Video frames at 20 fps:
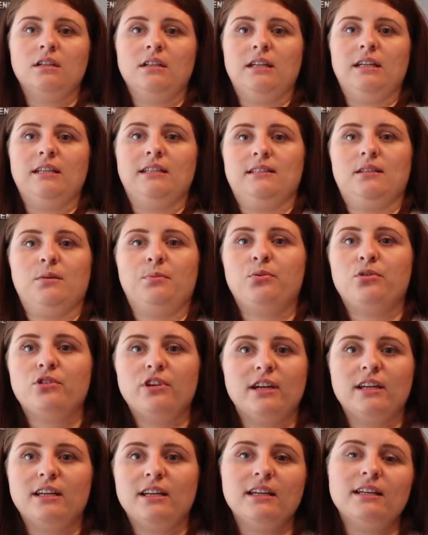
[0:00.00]
it's a
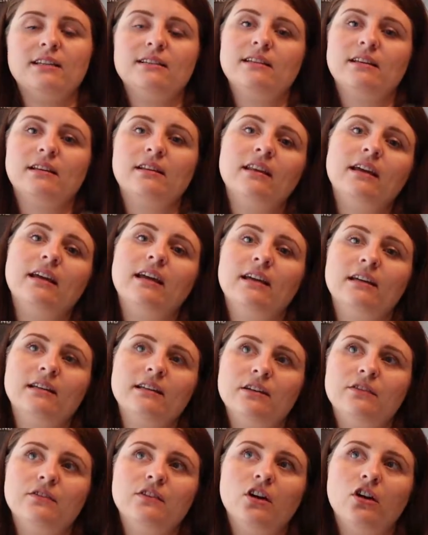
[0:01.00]
pretty easy thing.
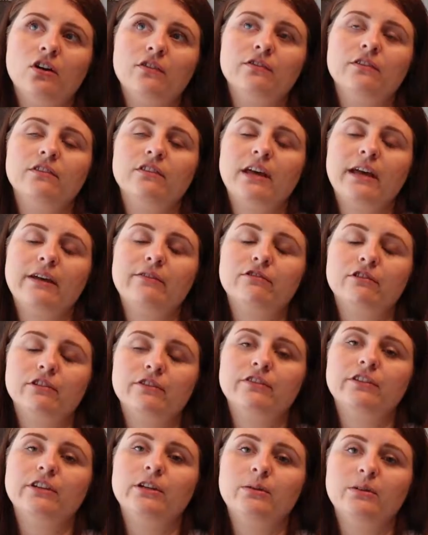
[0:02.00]
And if you're there for a
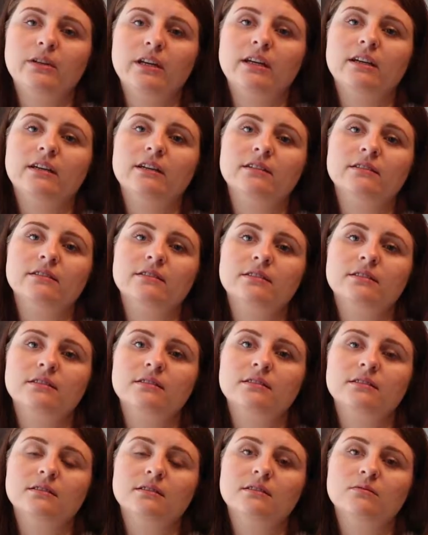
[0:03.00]
few years,
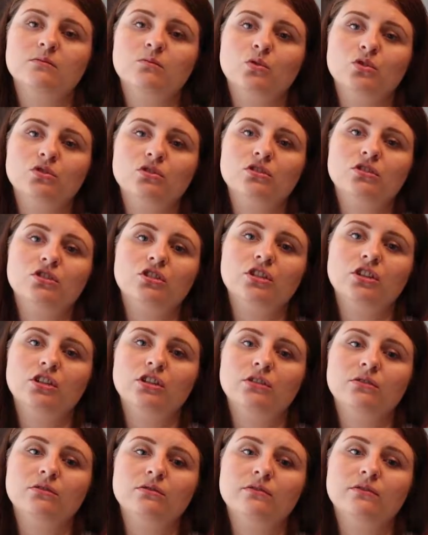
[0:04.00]
once
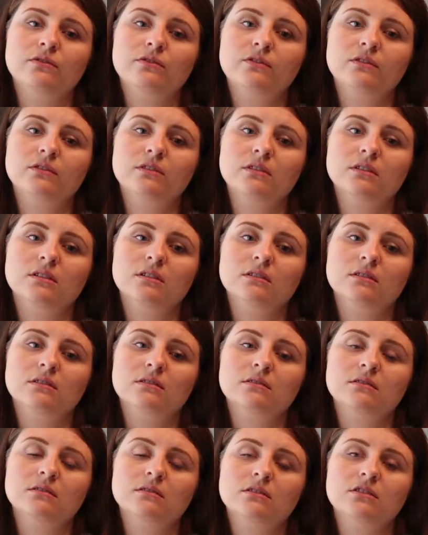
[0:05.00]
you've
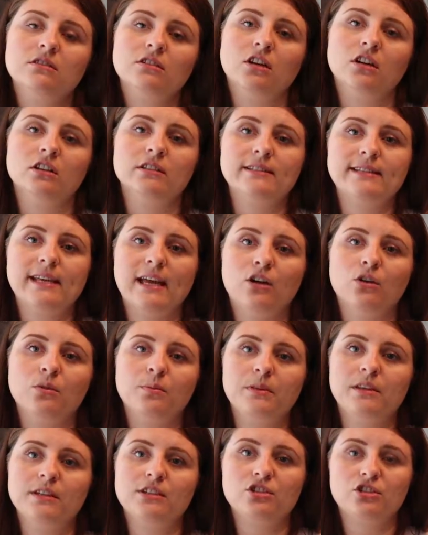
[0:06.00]
sort of set
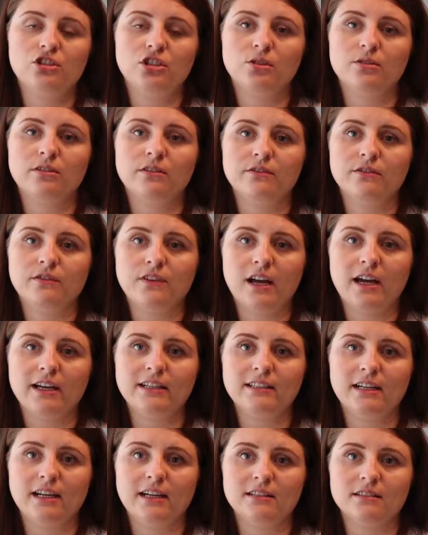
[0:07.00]
up this student
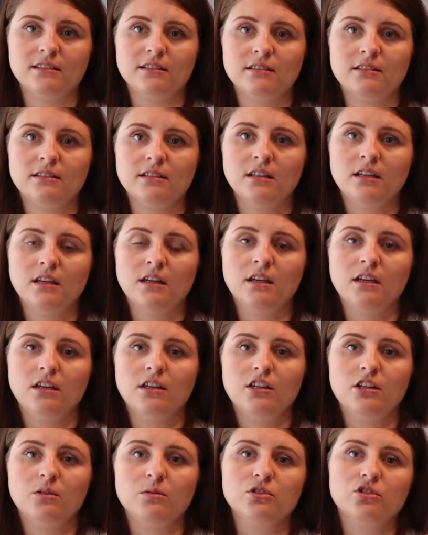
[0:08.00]
finance,
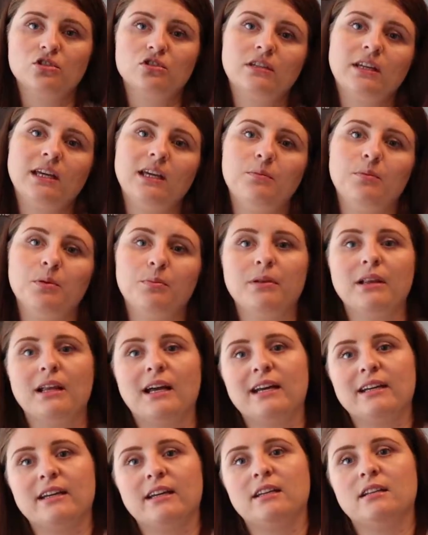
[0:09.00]
you will just keep
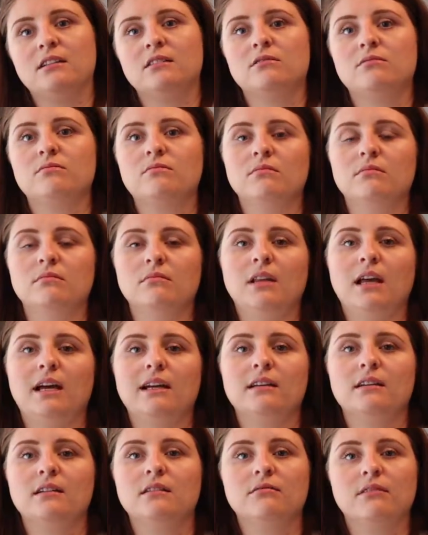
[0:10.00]
applying
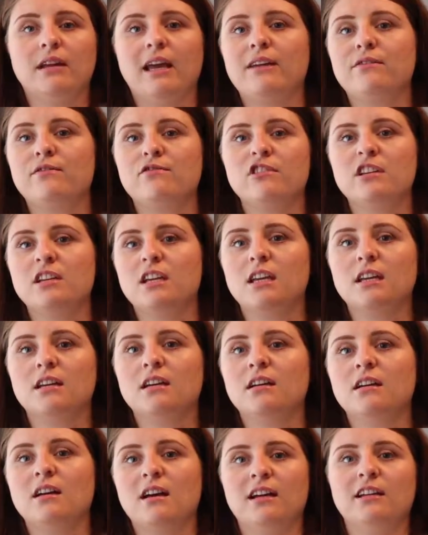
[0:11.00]
like every
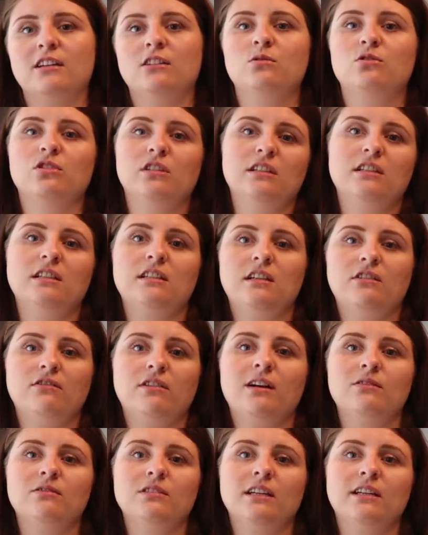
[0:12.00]
year. I usually did it
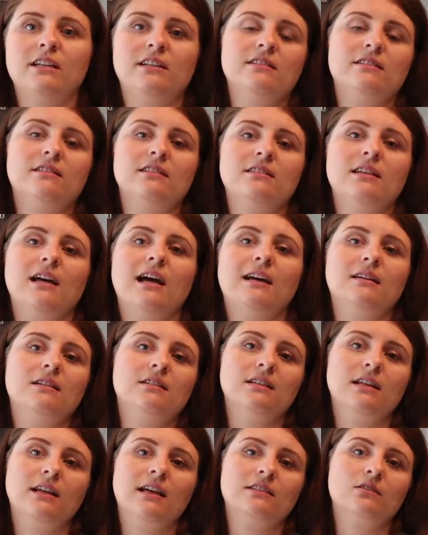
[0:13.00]
around Easter time
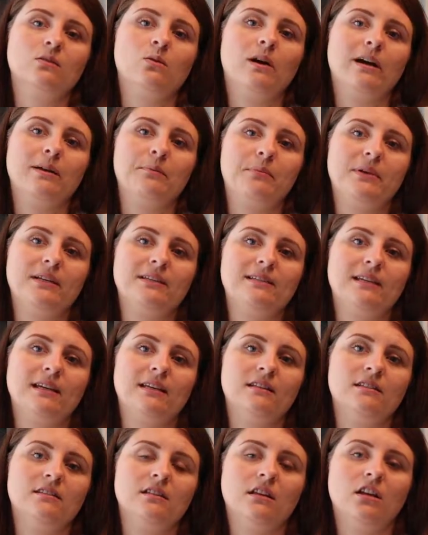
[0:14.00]
because it gets quite busy
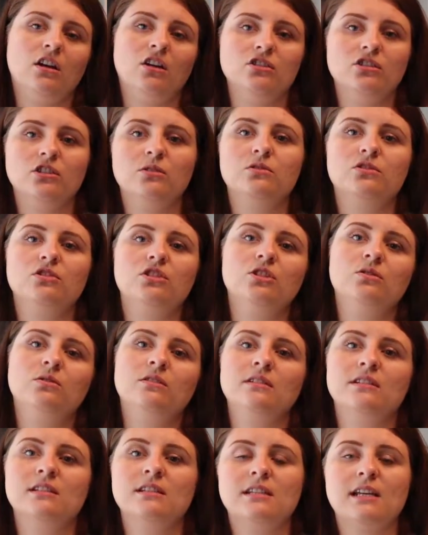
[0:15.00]
and there's a lot of new
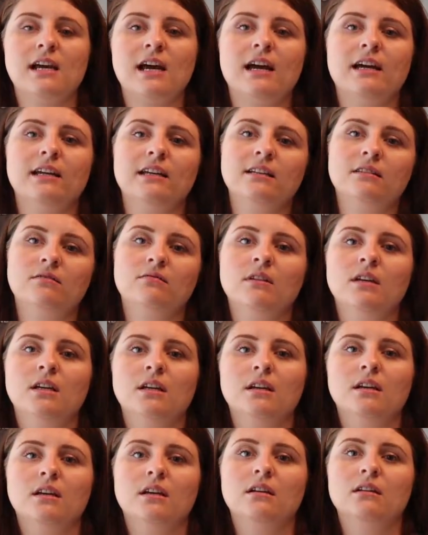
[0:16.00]
students starting
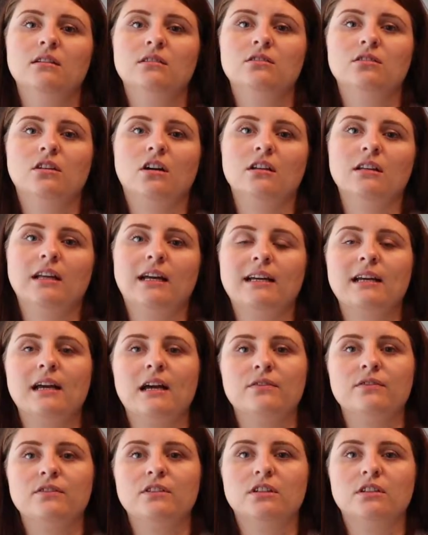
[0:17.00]
sort of like
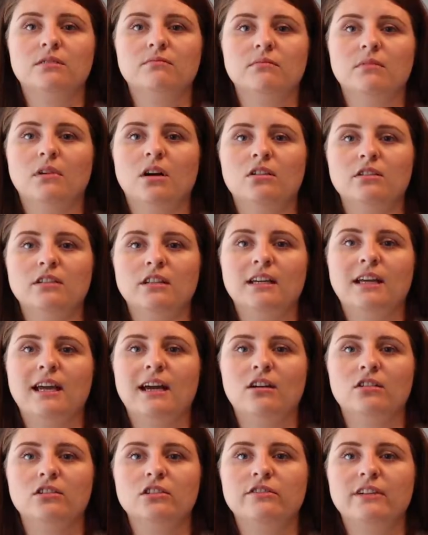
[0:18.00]
after you
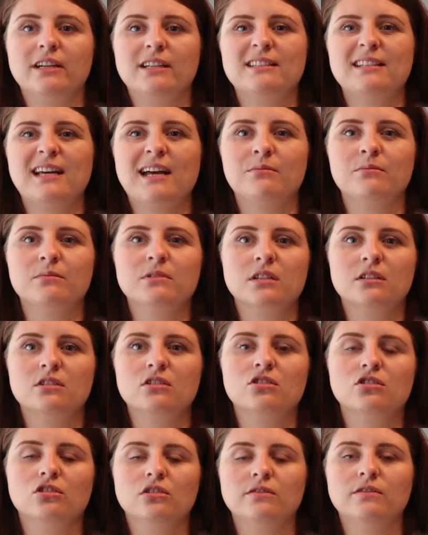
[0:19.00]
get all your exams and
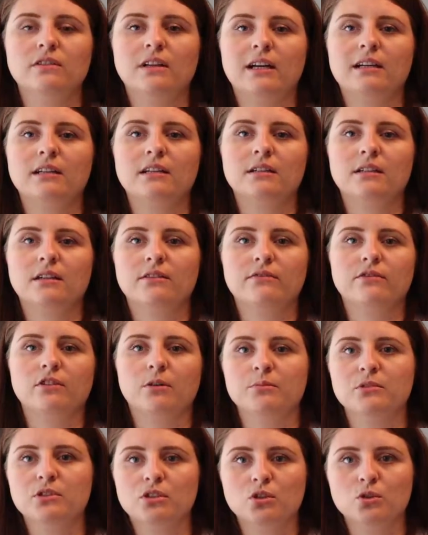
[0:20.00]
stuff like
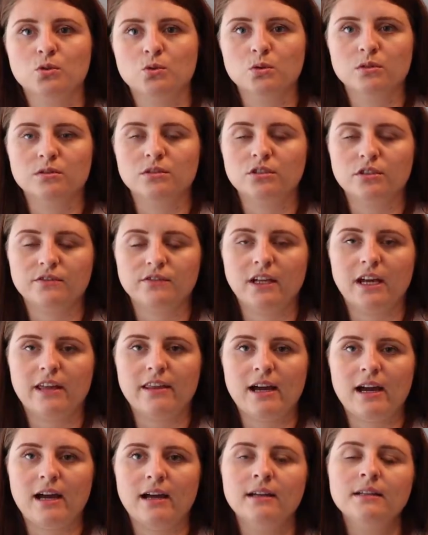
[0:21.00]
from school and stuff like
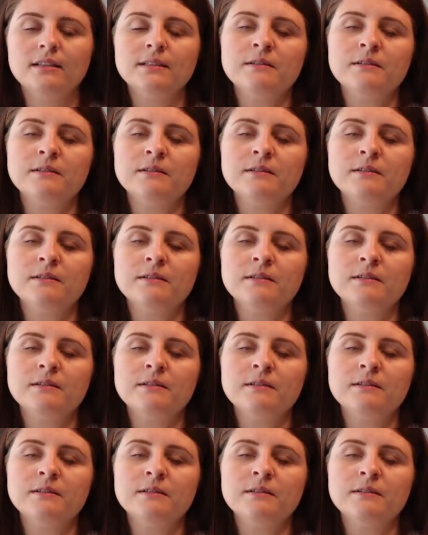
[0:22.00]
that.